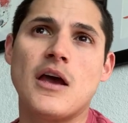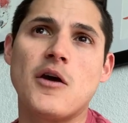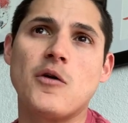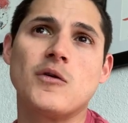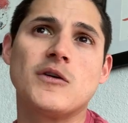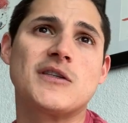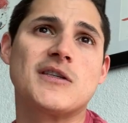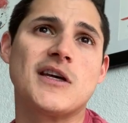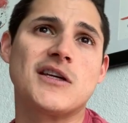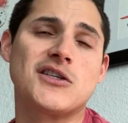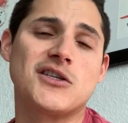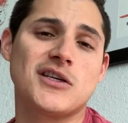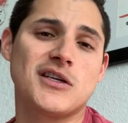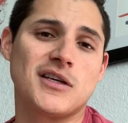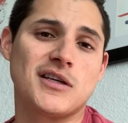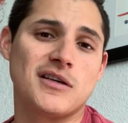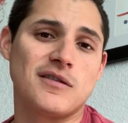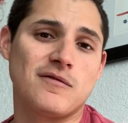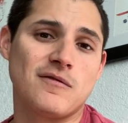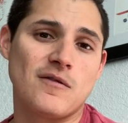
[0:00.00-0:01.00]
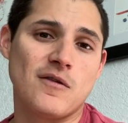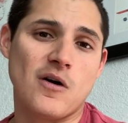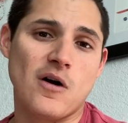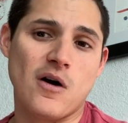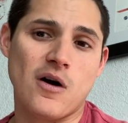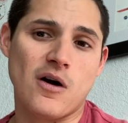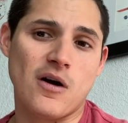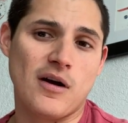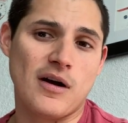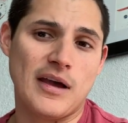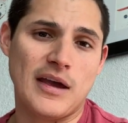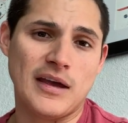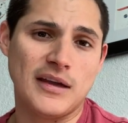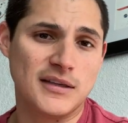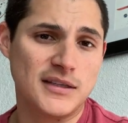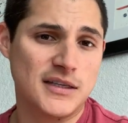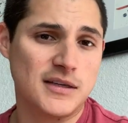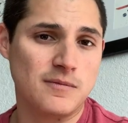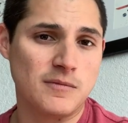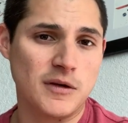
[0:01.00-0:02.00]
was such a
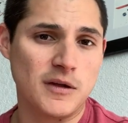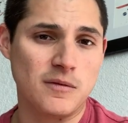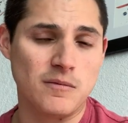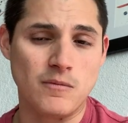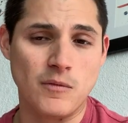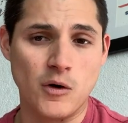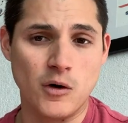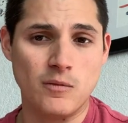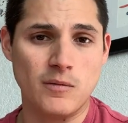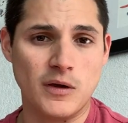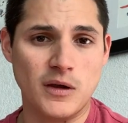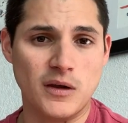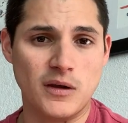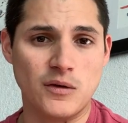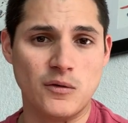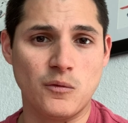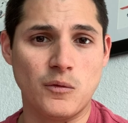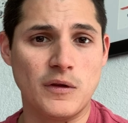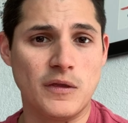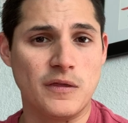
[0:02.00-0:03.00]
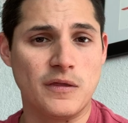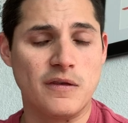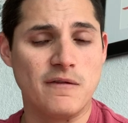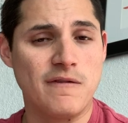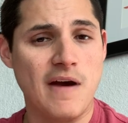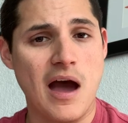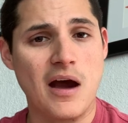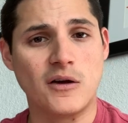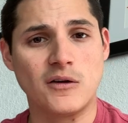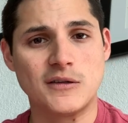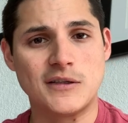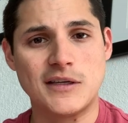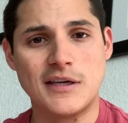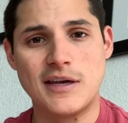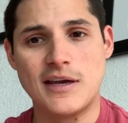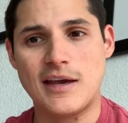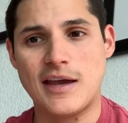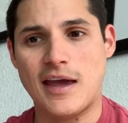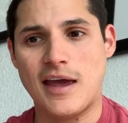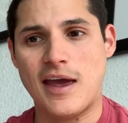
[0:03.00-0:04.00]
intimate moment with the
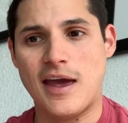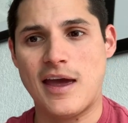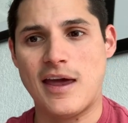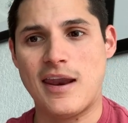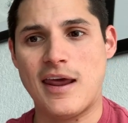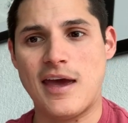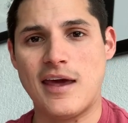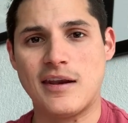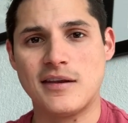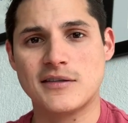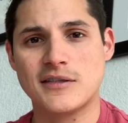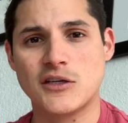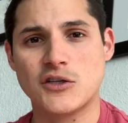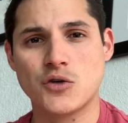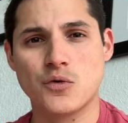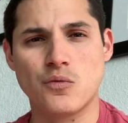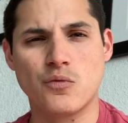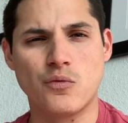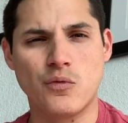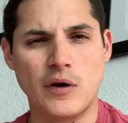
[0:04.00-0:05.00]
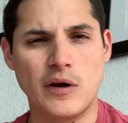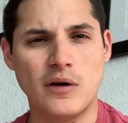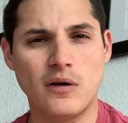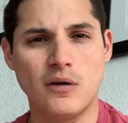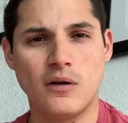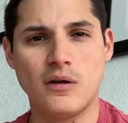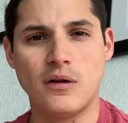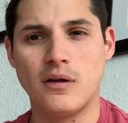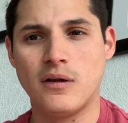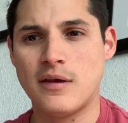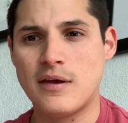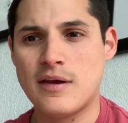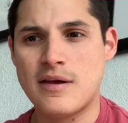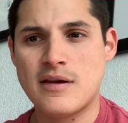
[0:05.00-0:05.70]
faculty, and such a real,